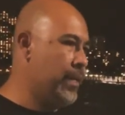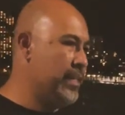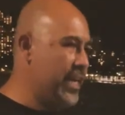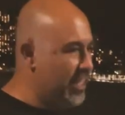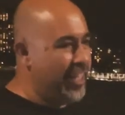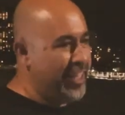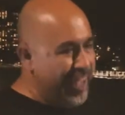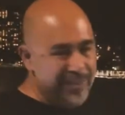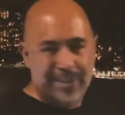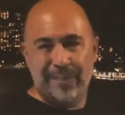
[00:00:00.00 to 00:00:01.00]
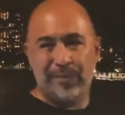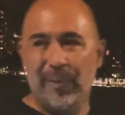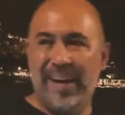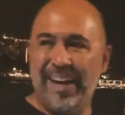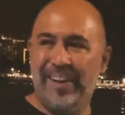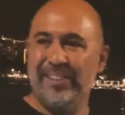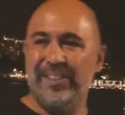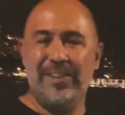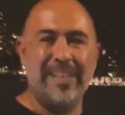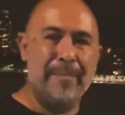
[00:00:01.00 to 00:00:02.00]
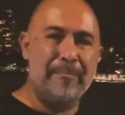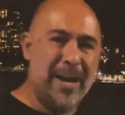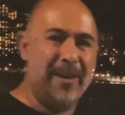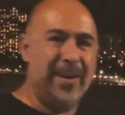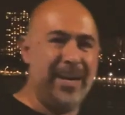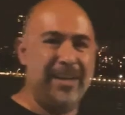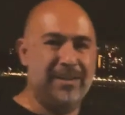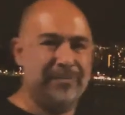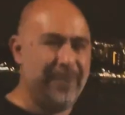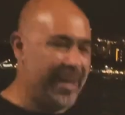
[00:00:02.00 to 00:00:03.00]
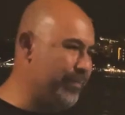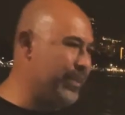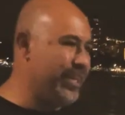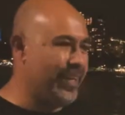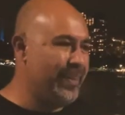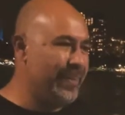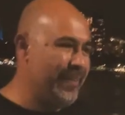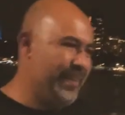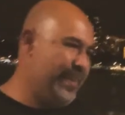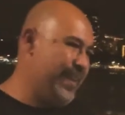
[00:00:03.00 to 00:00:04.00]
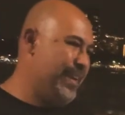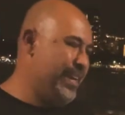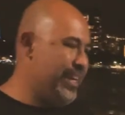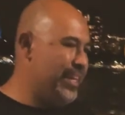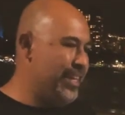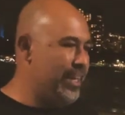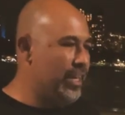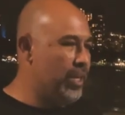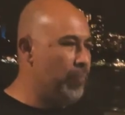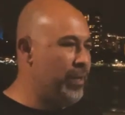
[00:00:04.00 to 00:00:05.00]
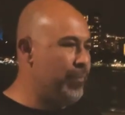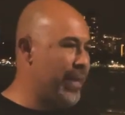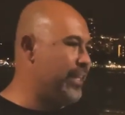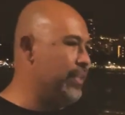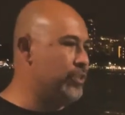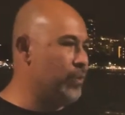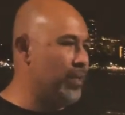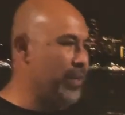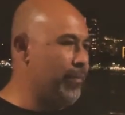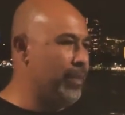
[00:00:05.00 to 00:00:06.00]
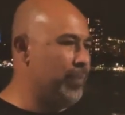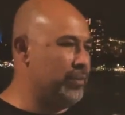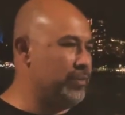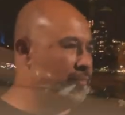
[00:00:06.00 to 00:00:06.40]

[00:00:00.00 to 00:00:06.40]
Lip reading: Then I got out of it a while. You know, you get married, family, and then I've been back into it maybe about